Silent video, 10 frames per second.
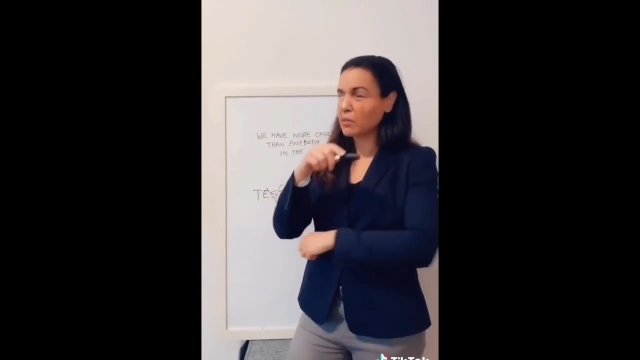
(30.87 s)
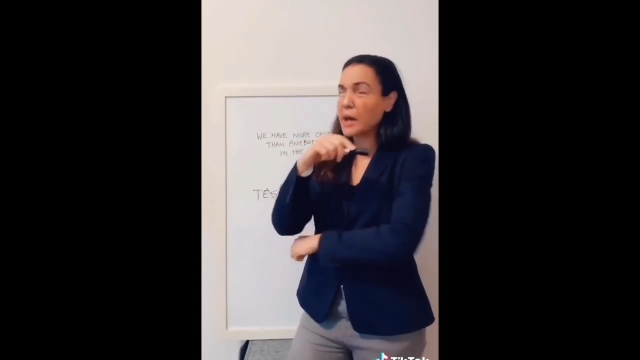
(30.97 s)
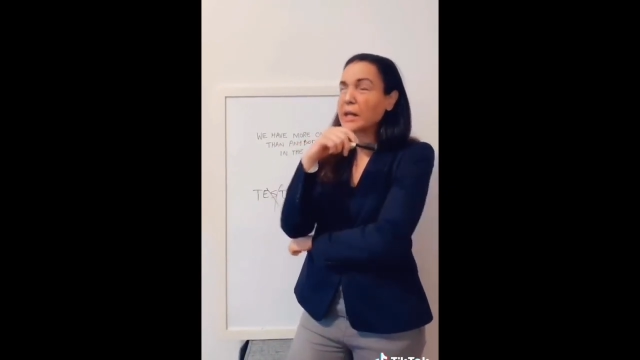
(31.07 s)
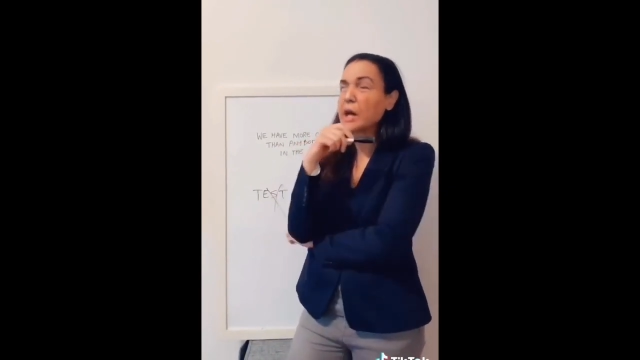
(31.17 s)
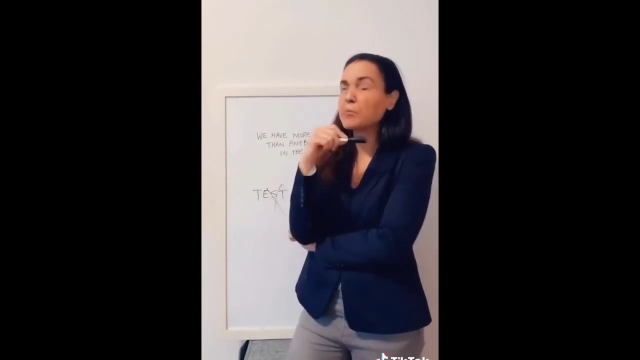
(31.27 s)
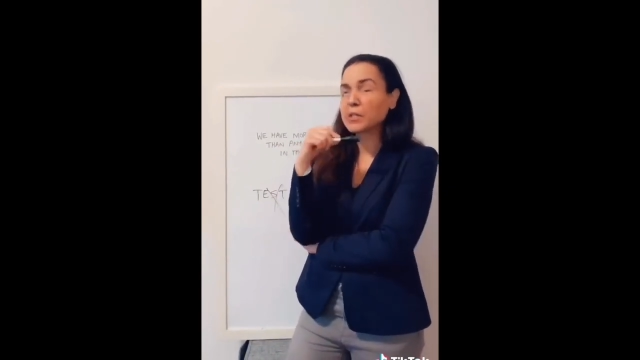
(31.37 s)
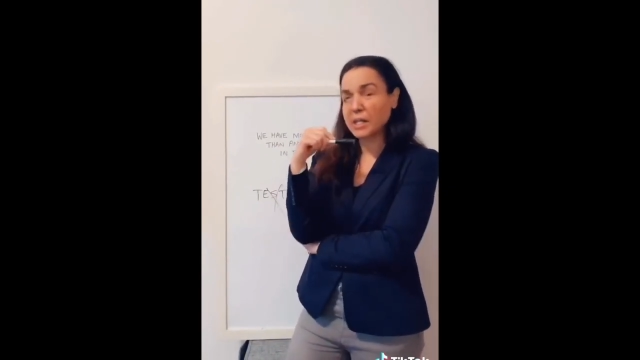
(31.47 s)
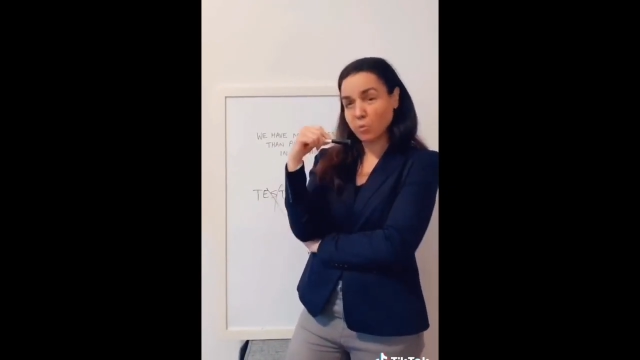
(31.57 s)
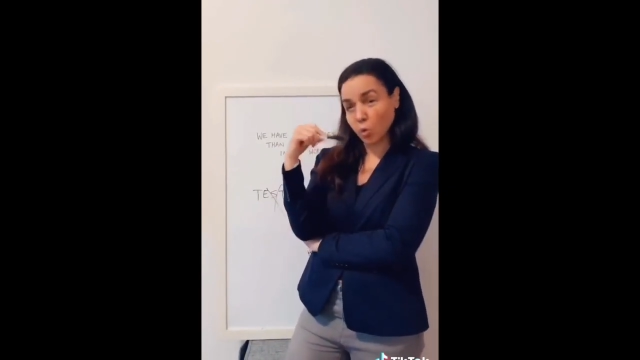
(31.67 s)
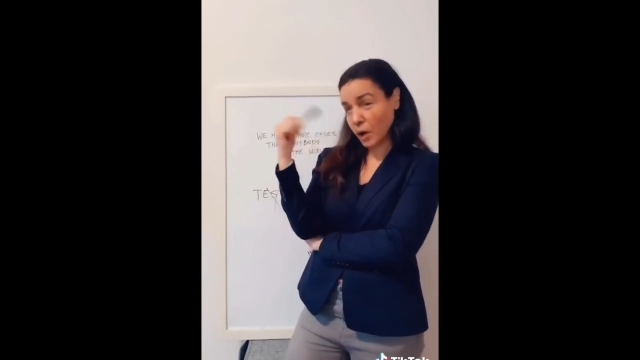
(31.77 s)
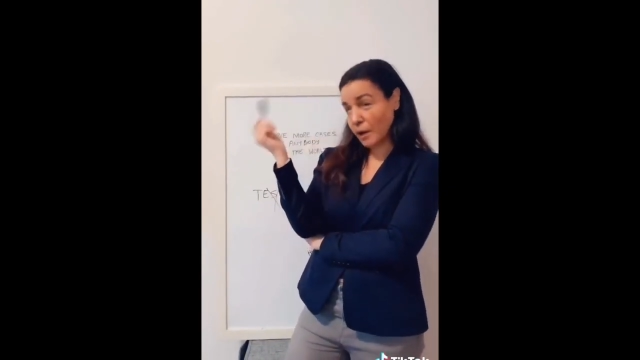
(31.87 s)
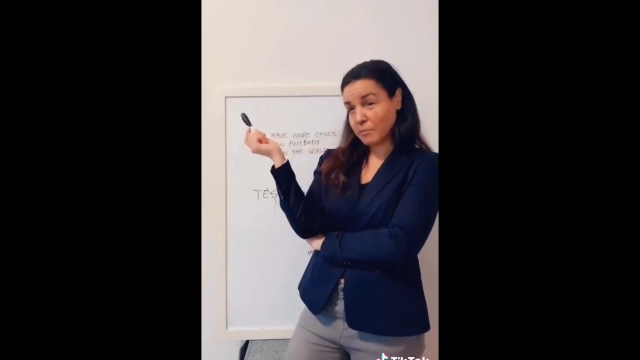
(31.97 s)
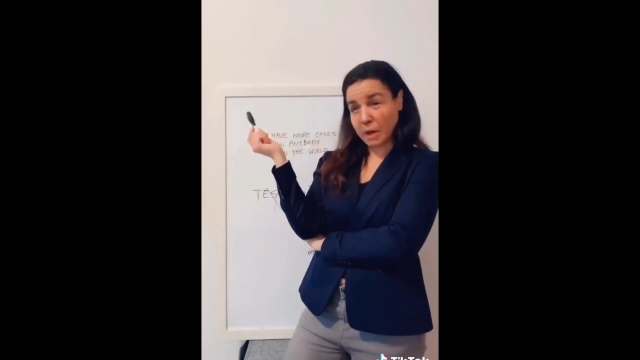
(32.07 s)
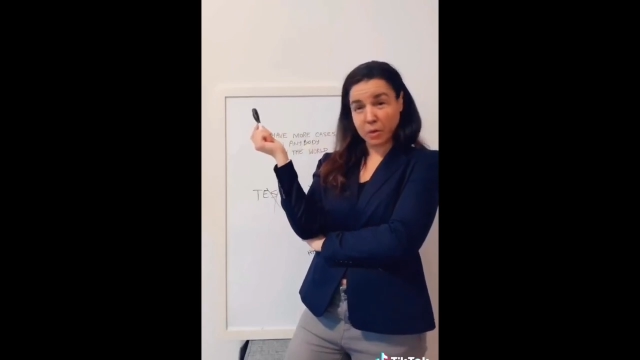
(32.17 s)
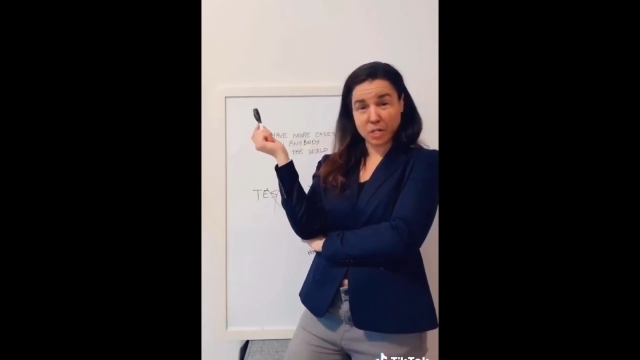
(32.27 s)
They can't believe what we've been
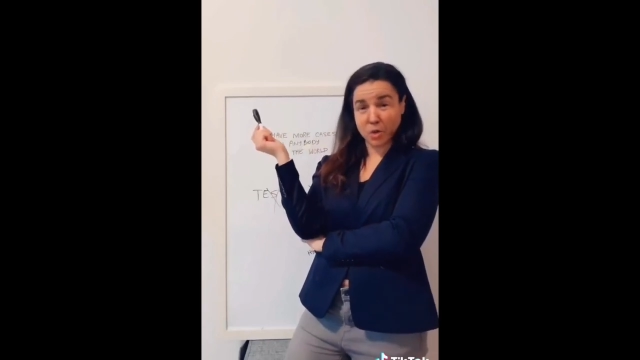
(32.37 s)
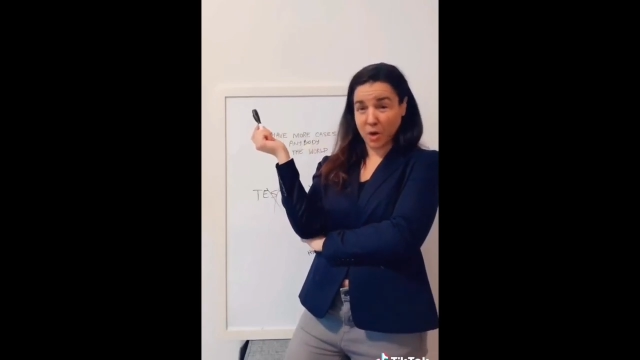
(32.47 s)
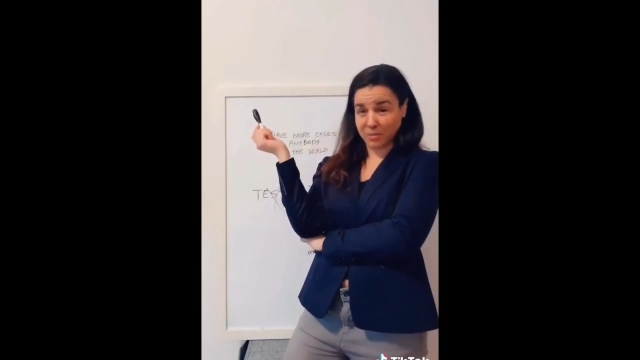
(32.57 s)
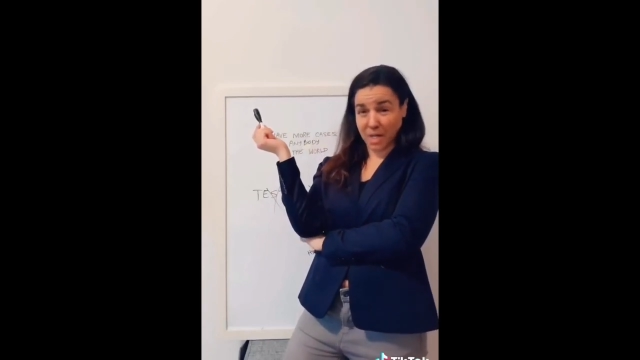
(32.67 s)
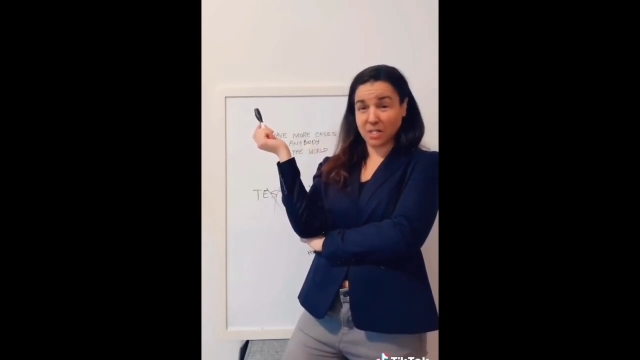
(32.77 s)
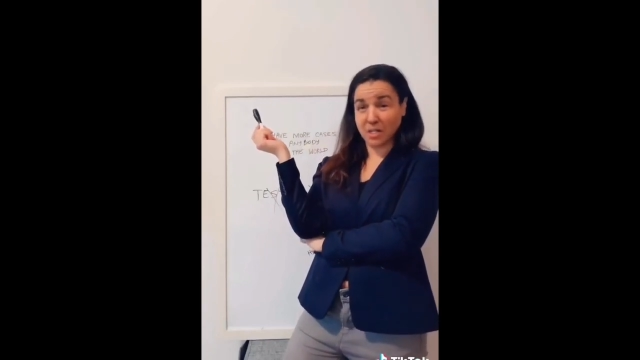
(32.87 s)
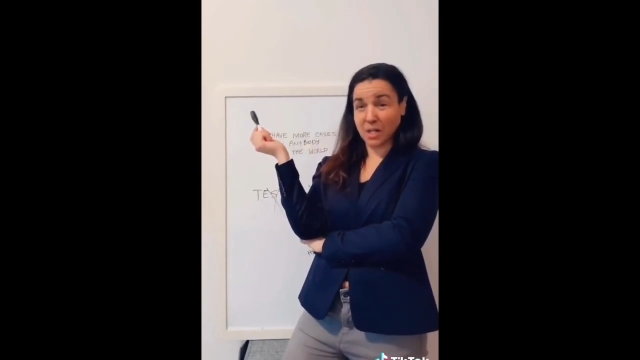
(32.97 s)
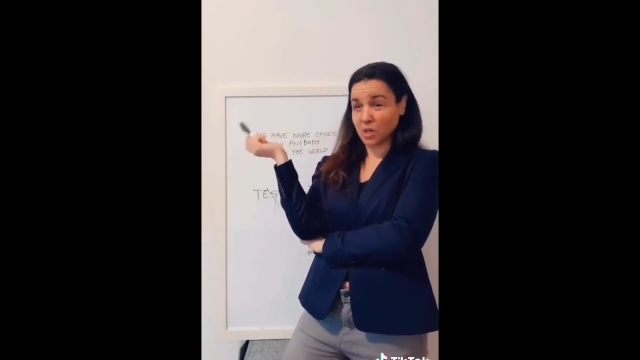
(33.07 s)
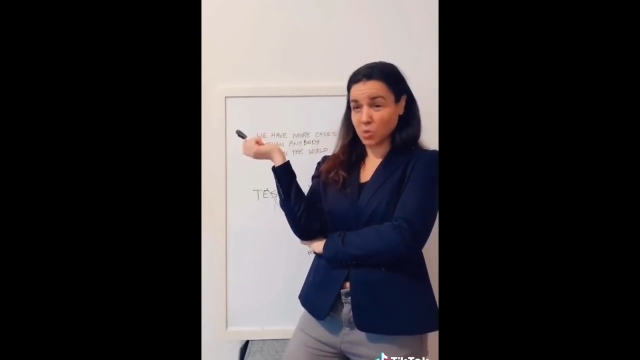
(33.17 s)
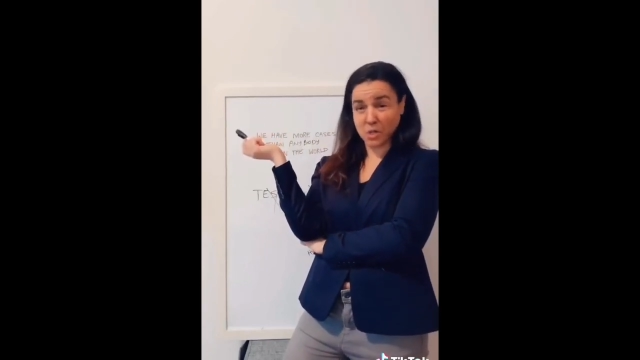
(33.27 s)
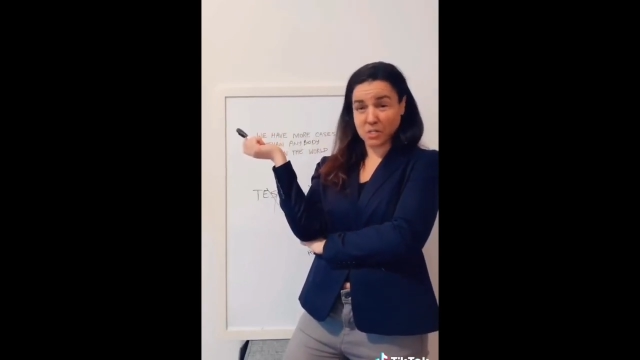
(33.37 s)
able to do on ventilators.